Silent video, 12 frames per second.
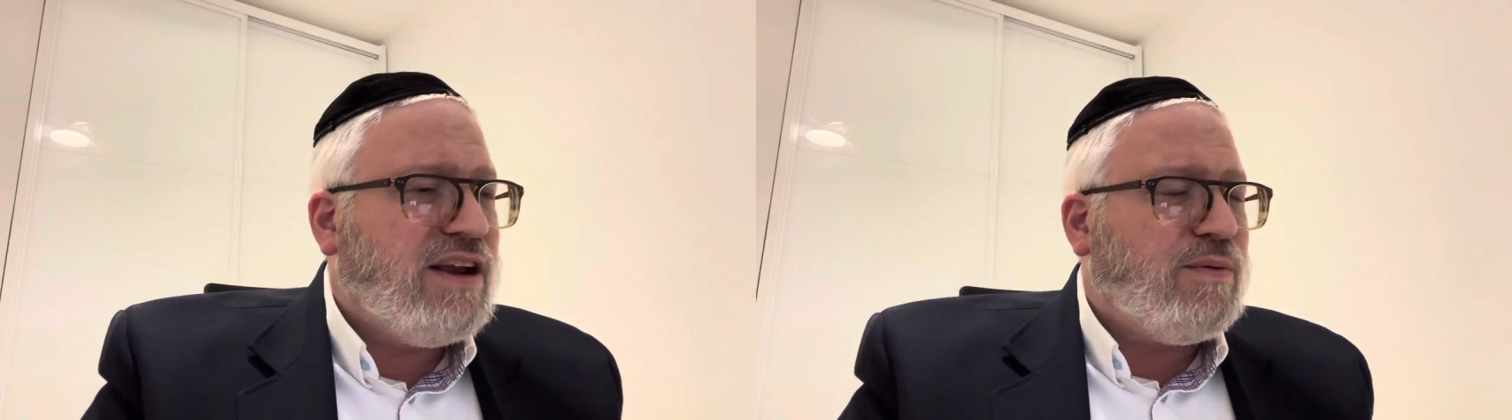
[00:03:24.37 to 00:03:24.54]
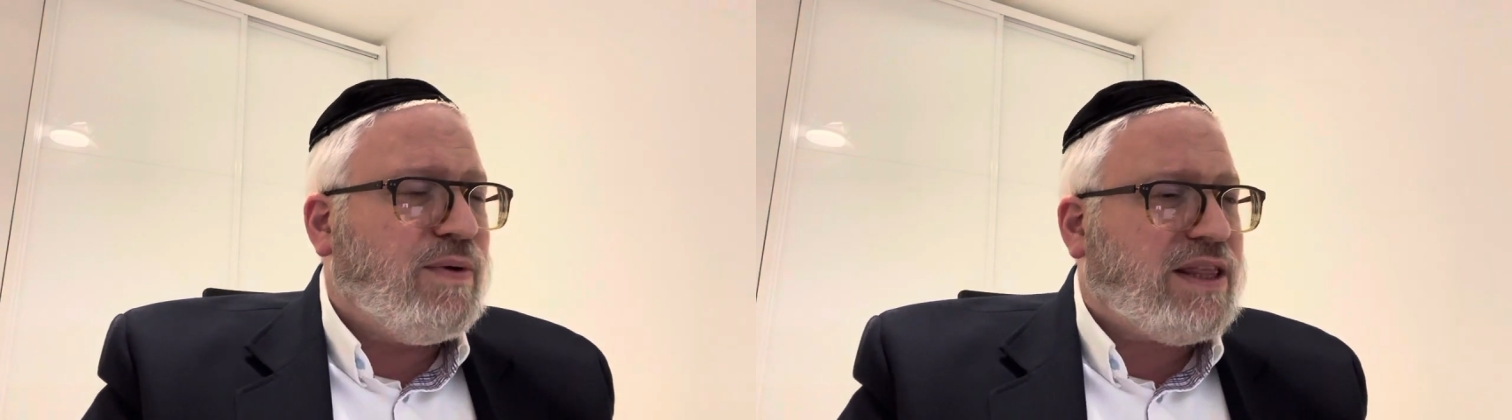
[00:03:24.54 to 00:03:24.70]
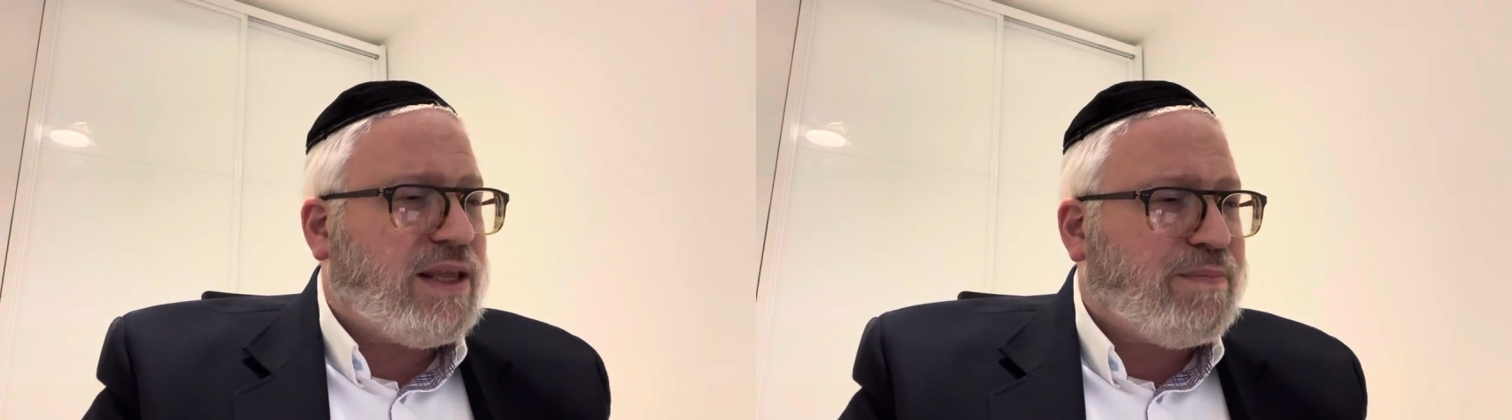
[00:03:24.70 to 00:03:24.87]

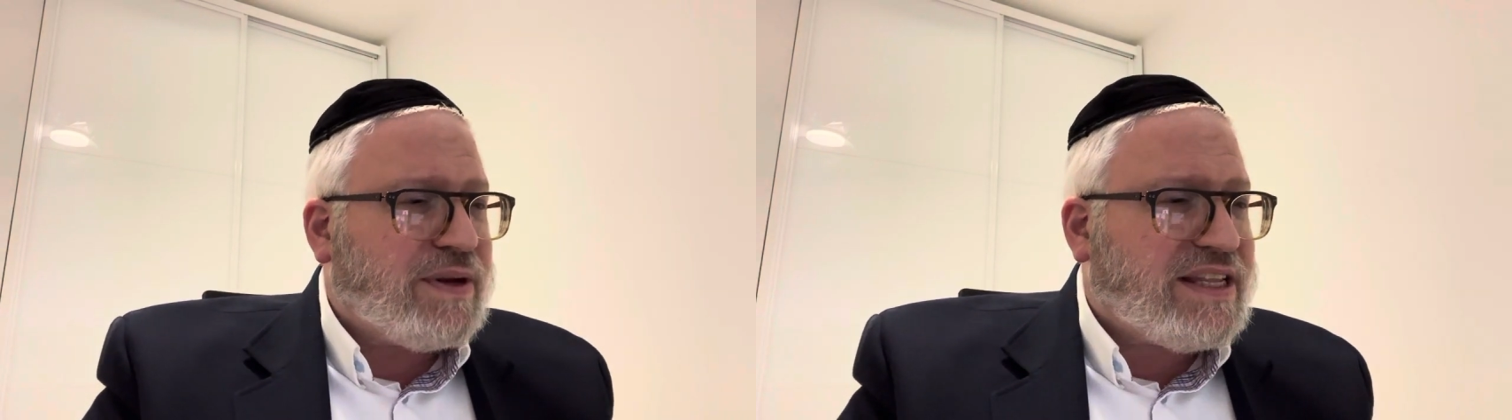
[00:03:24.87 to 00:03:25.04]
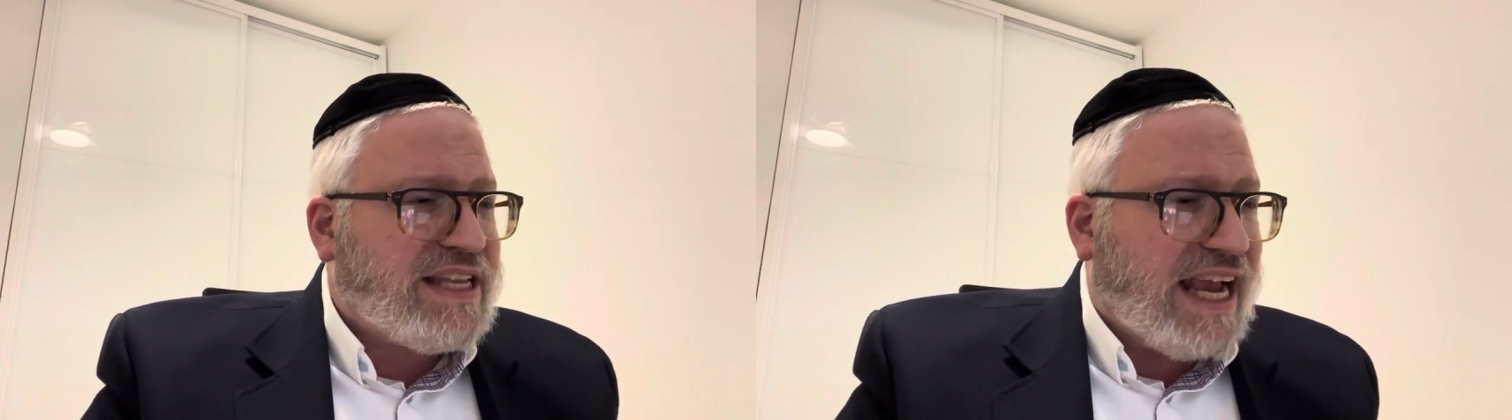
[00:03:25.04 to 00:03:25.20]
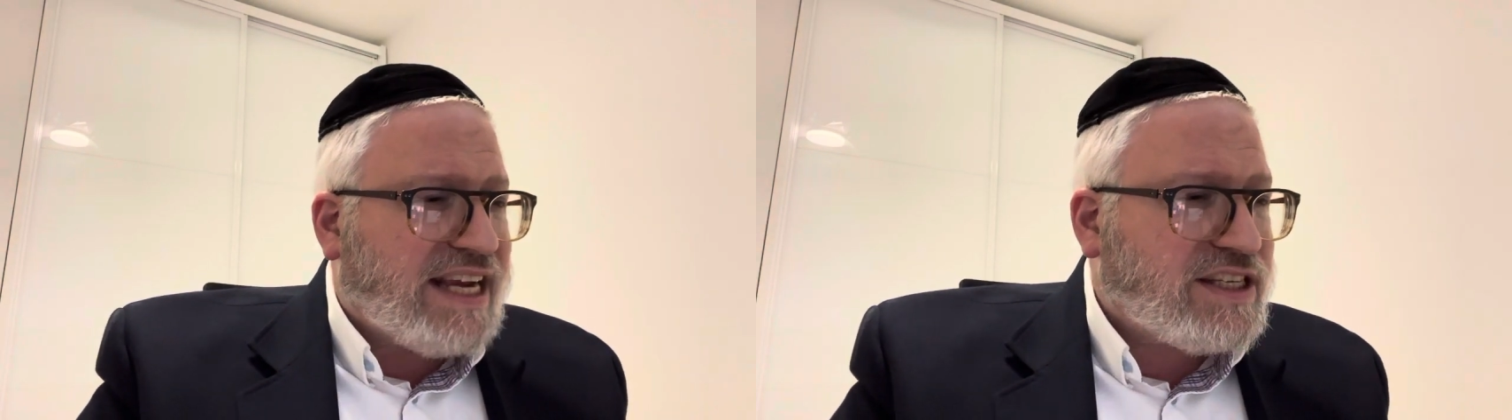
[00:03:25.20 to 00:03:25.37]
with the
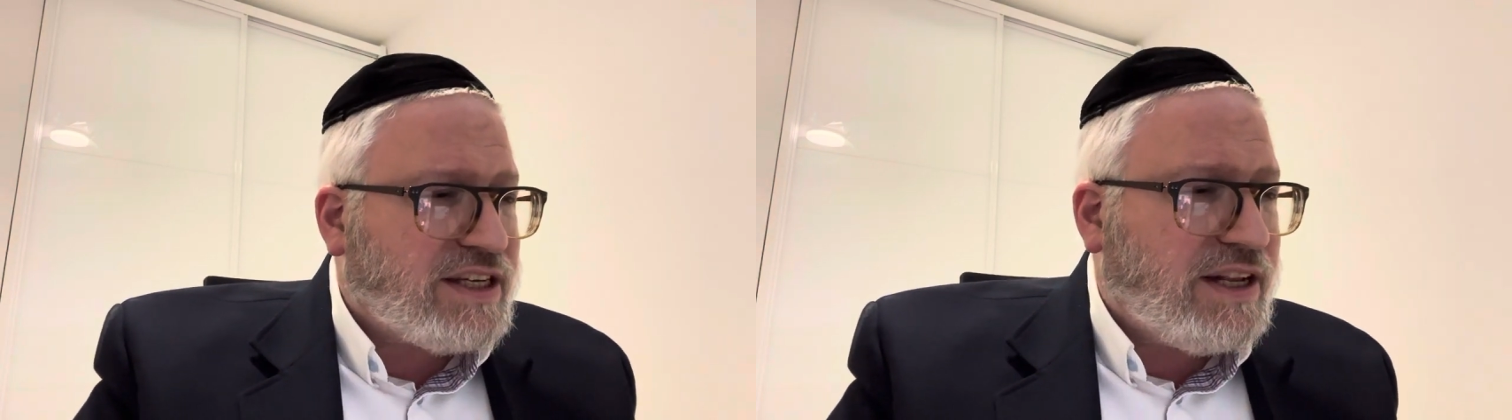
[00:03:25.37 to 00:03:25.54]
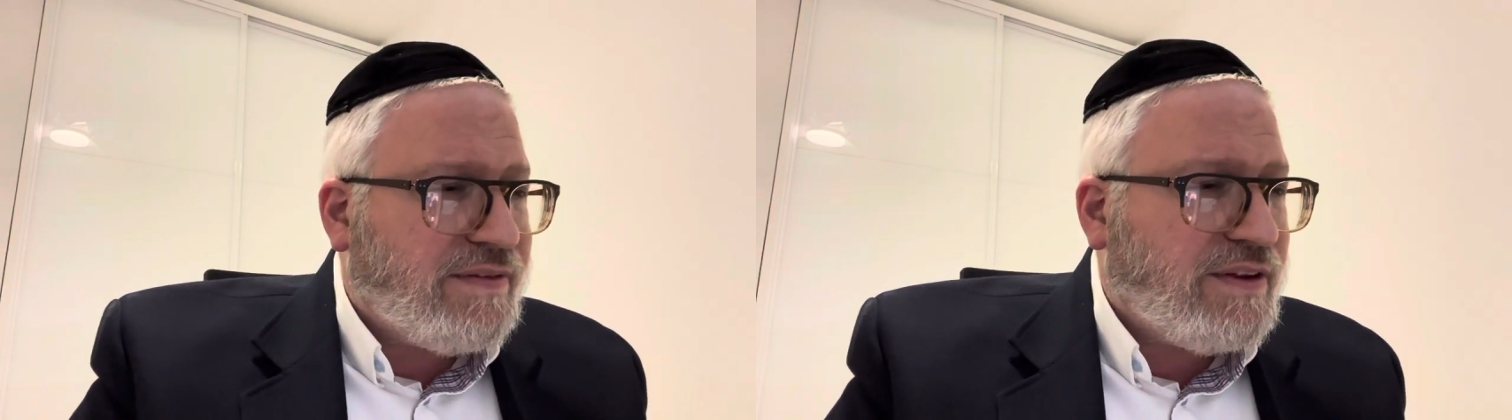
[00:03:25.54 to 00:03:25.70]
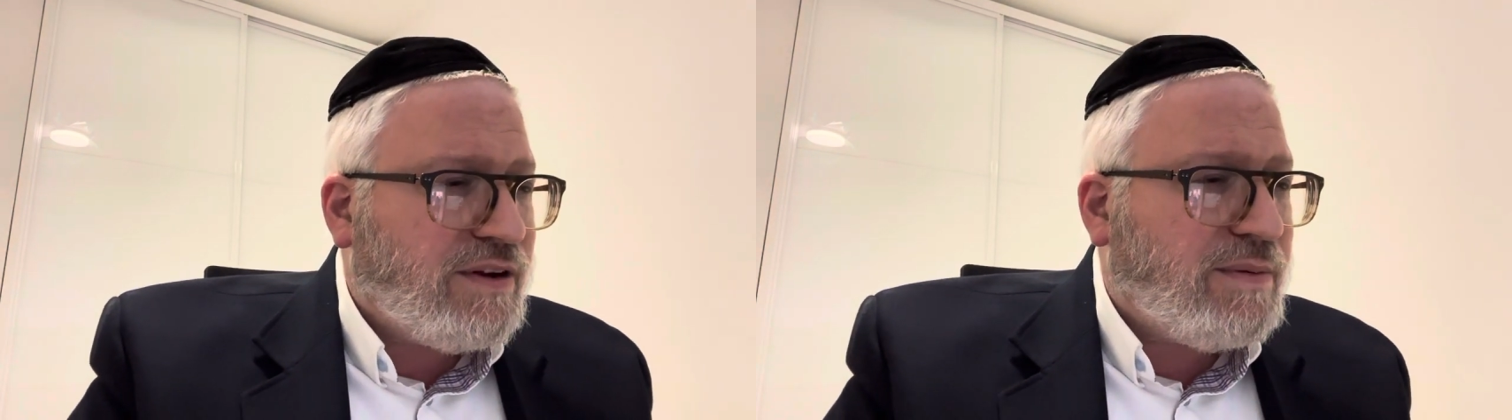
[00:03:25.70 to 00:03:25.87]
protection
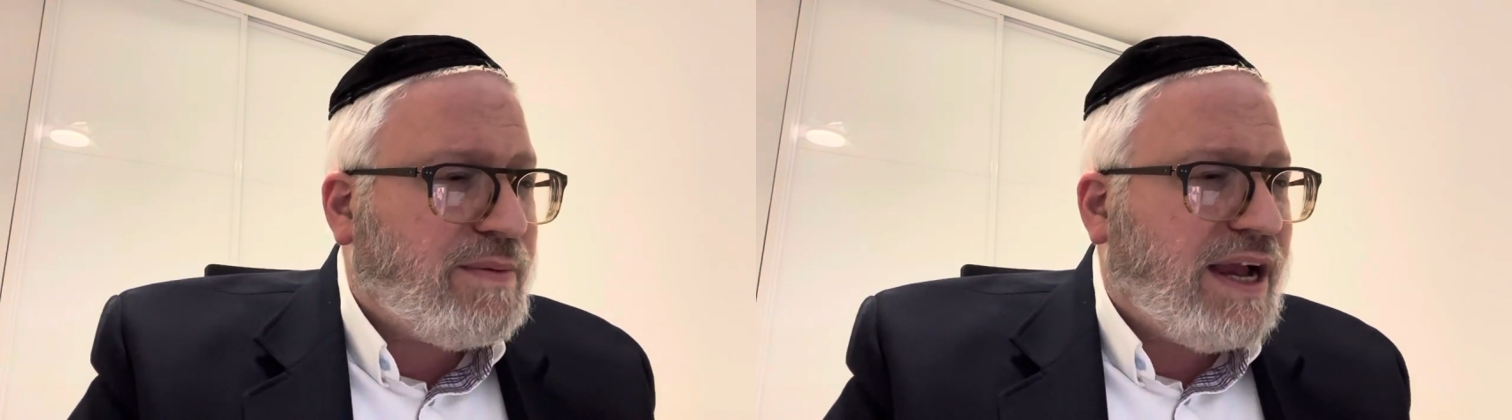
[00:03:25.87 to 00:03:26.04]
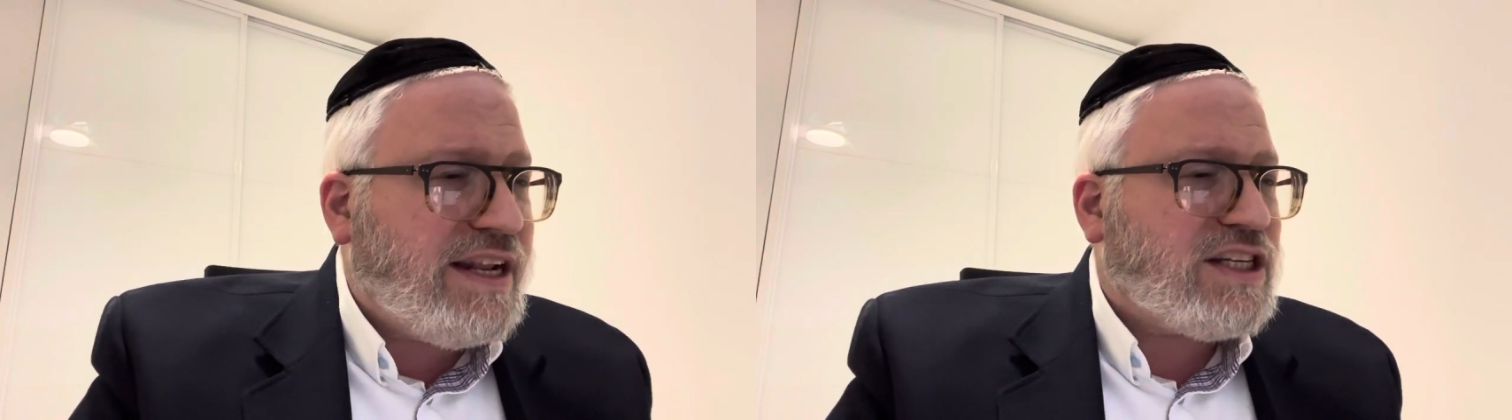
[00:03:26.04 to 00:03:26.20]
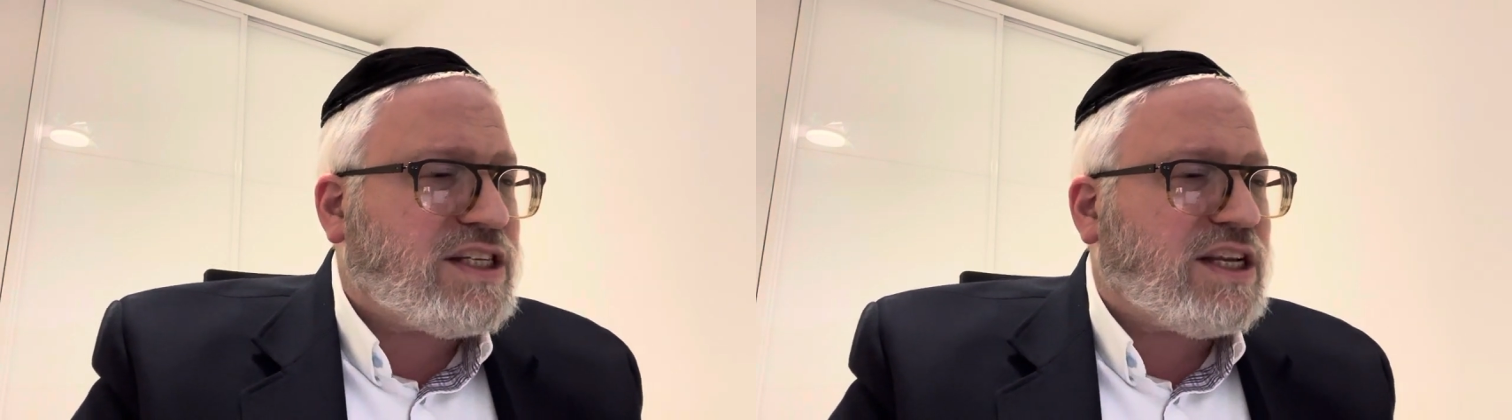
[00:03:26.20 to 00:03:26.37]
of the
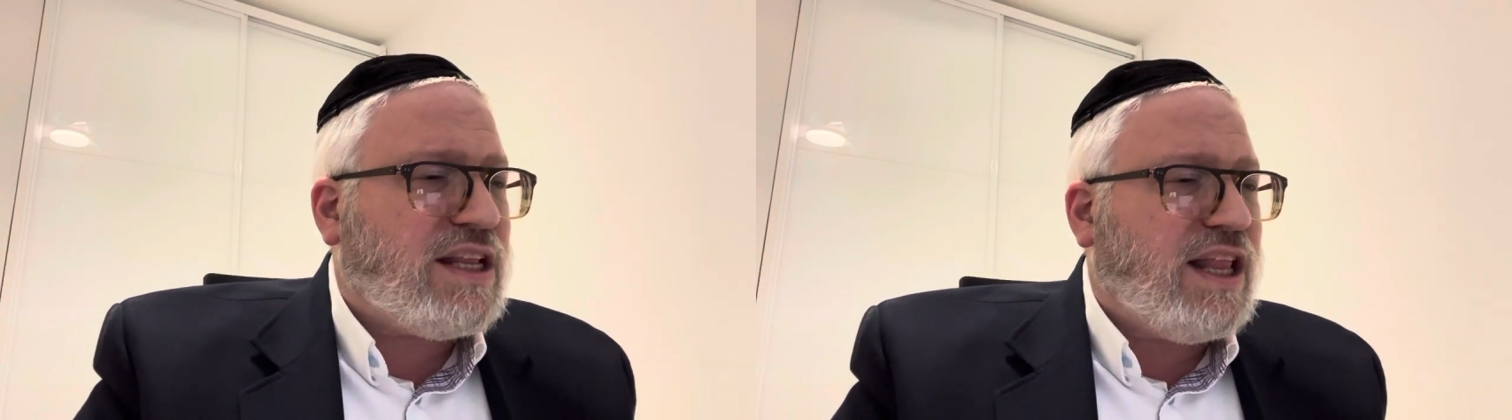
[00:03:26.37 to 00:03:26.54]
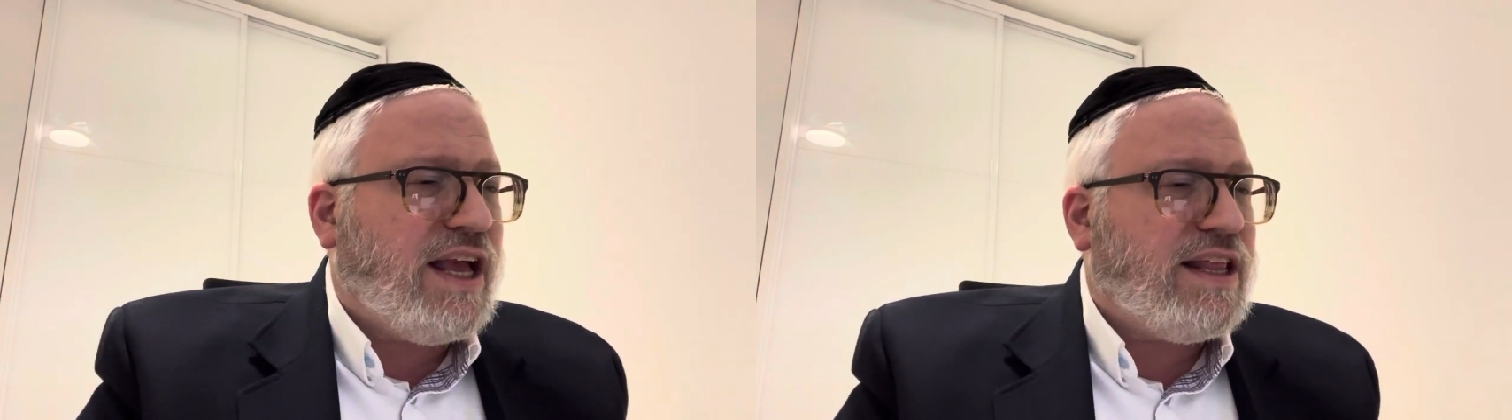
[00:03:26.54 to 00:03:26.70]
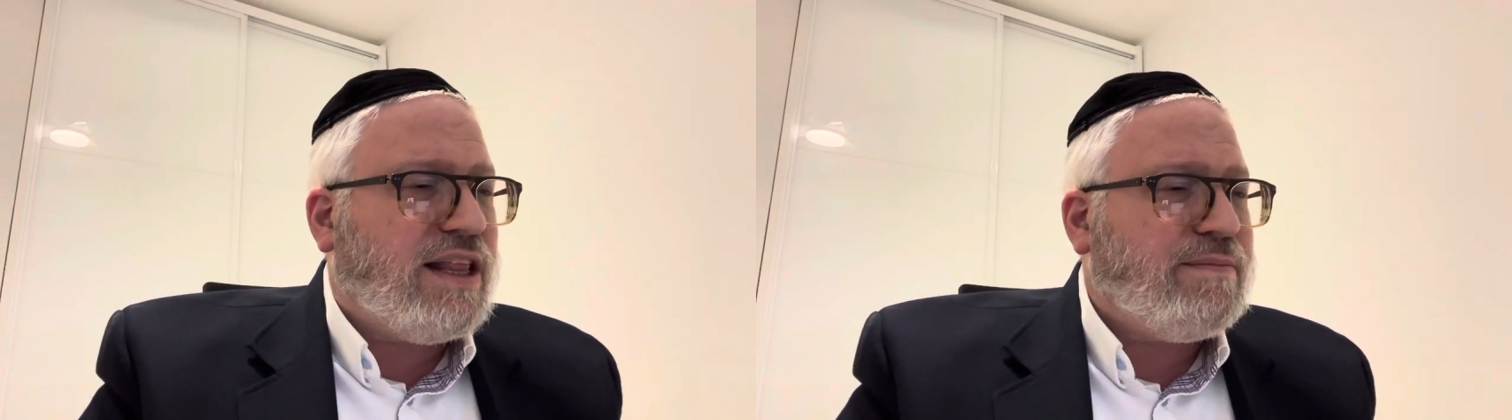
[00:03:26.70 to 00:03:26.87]
Rabbeinu
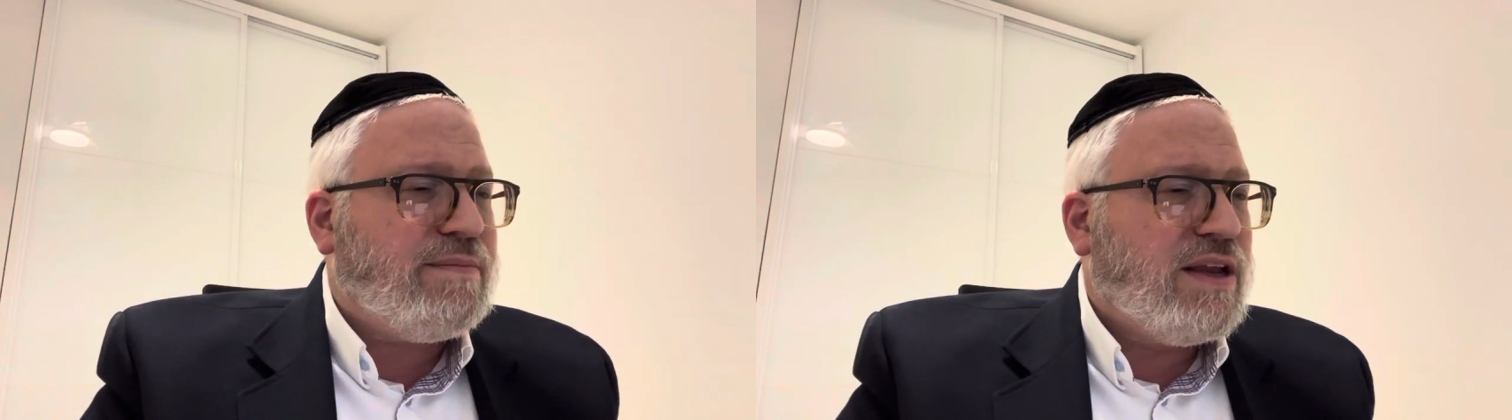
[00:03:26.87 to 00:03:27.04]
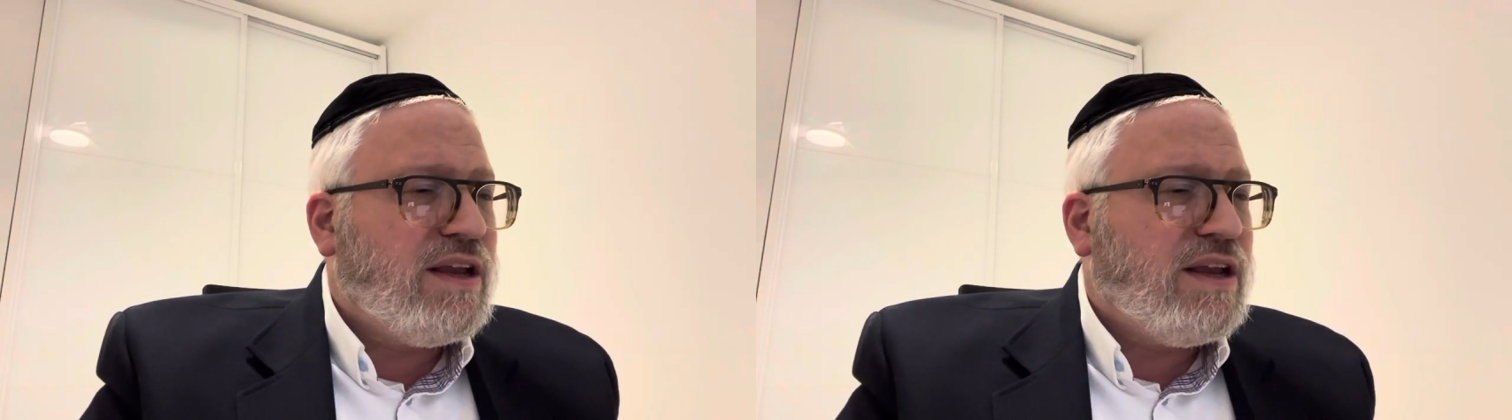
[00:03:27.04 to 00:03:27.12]
Shalom